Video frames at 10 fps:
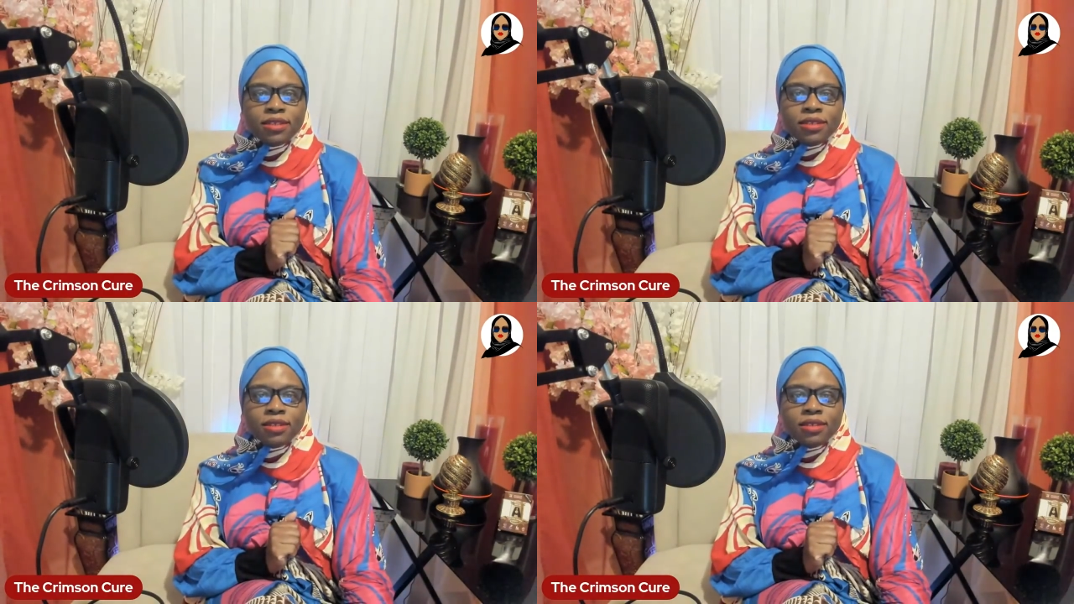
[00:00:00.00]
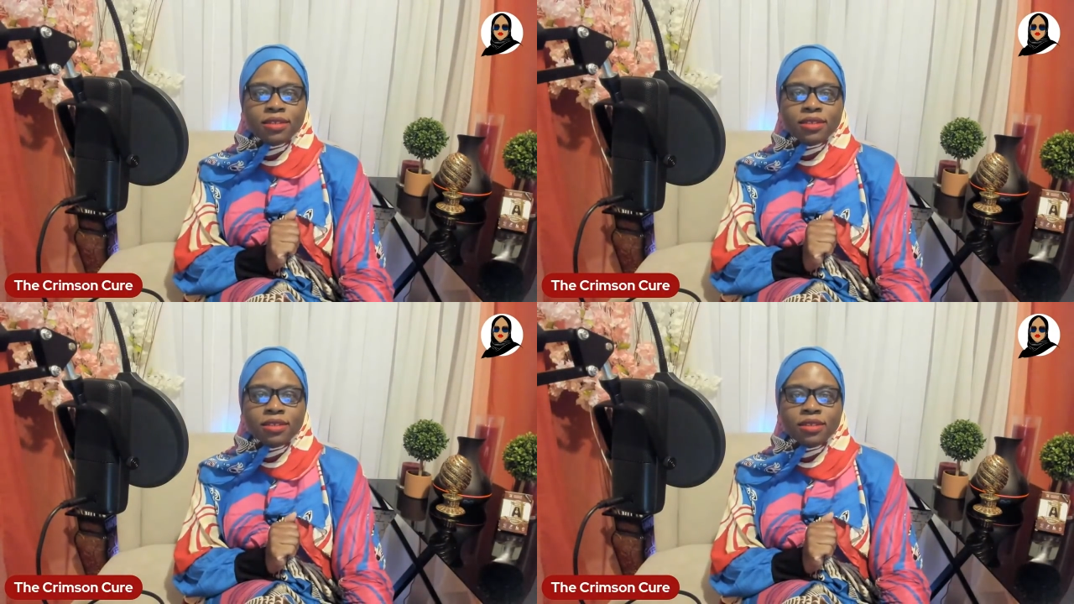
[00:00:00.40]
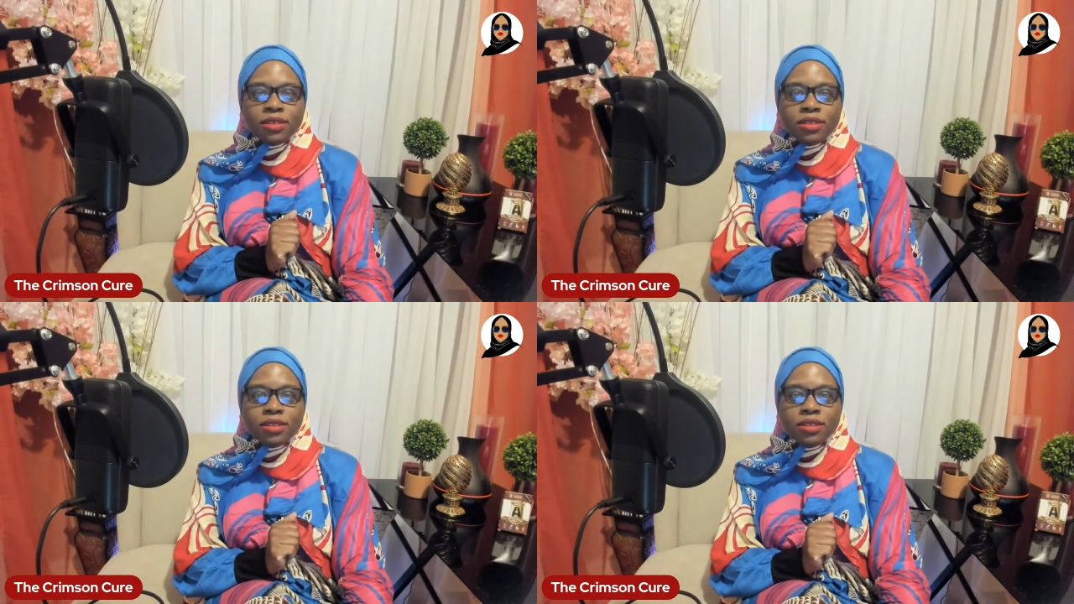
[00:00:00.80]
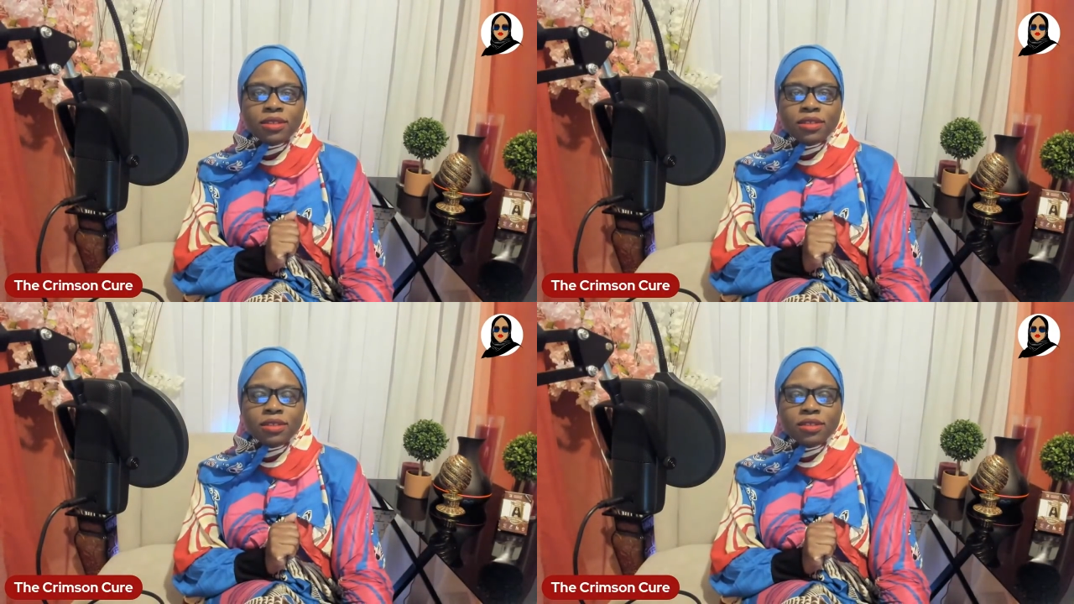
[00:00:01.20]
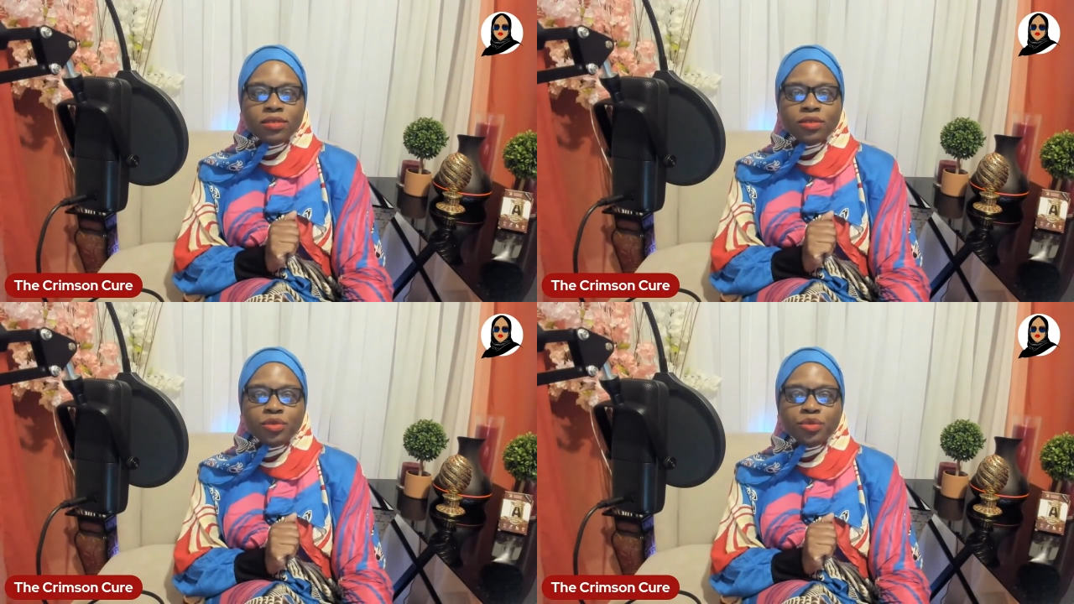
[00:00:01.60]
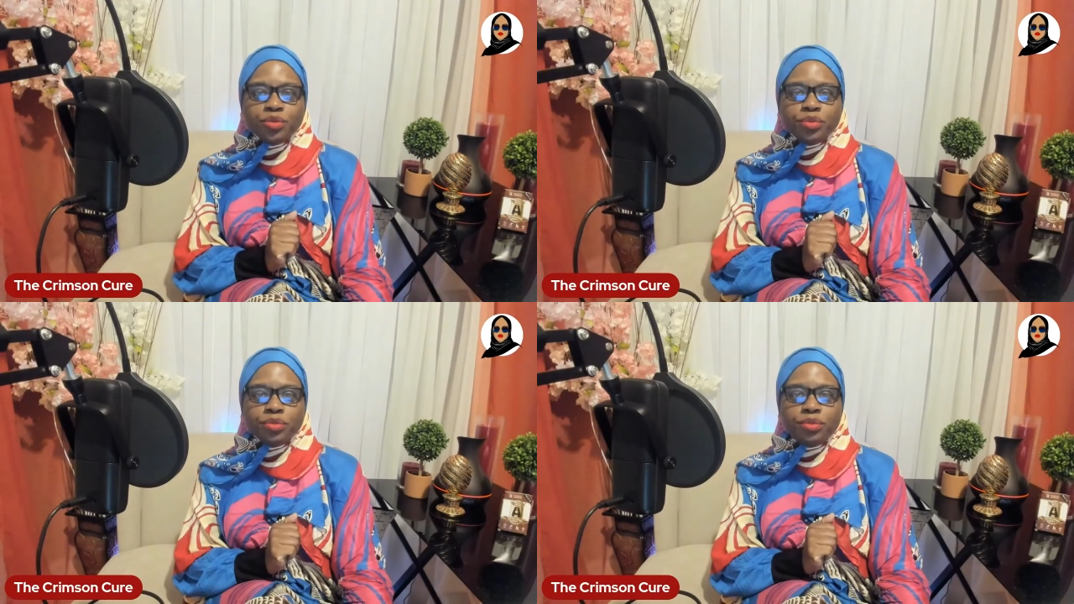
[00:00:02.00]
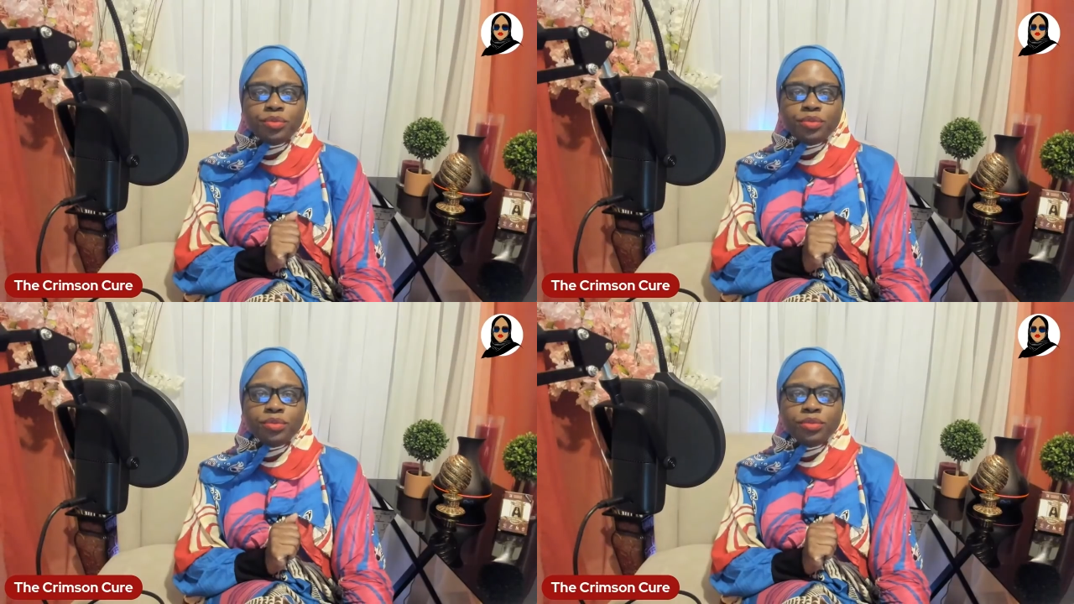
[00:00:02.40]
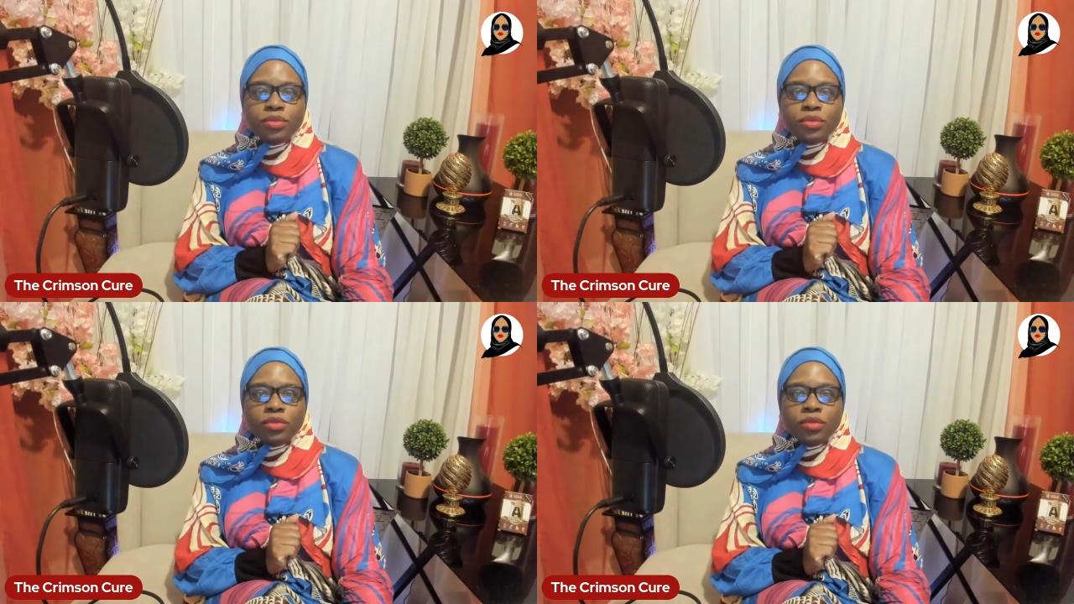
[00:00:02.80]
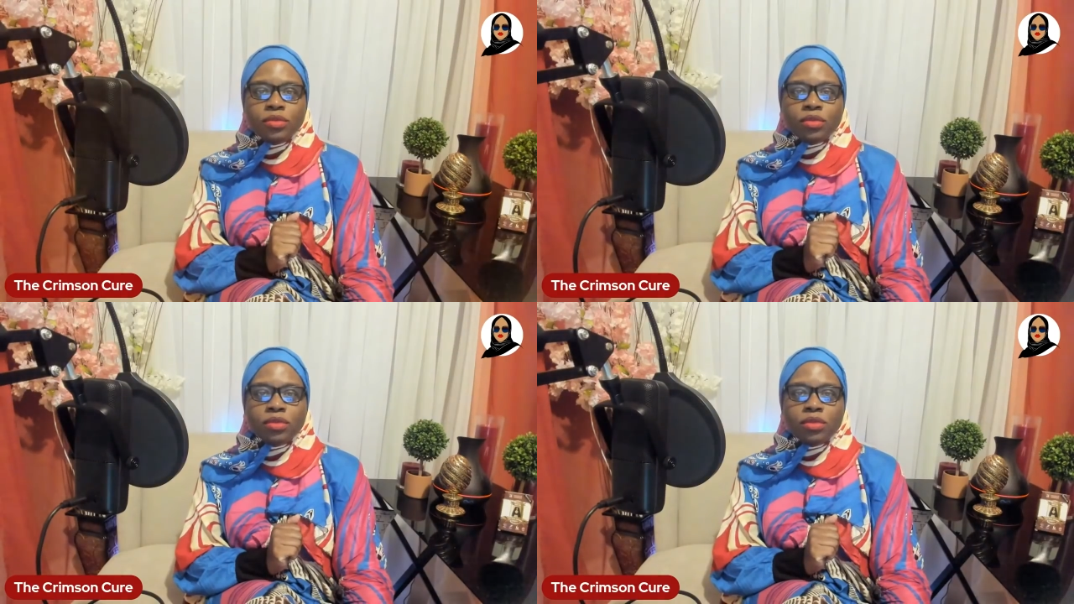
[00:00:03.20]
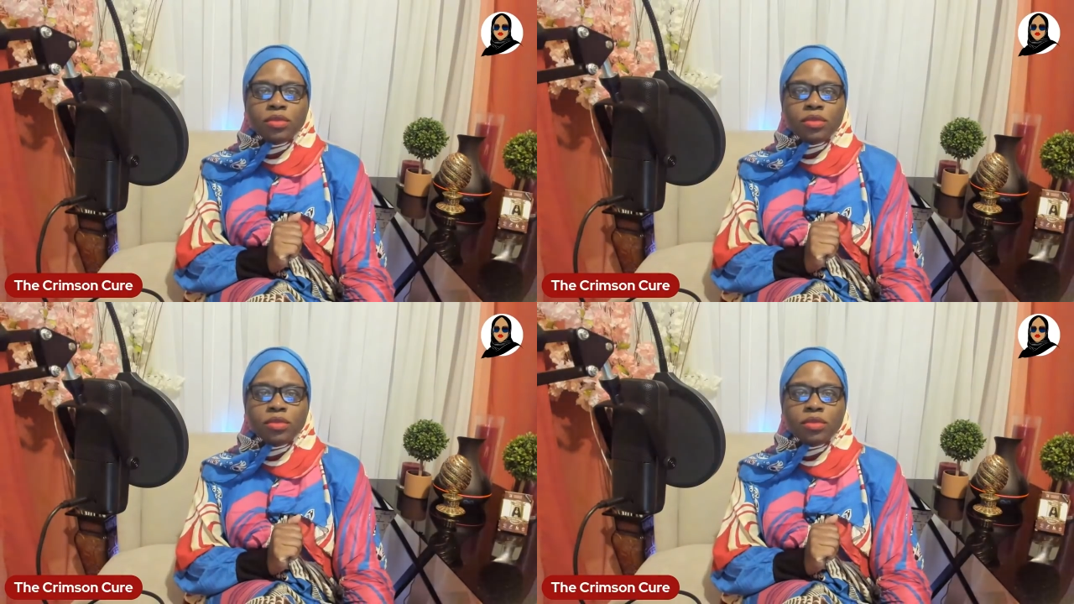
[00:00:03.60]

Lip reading: Nothing is said.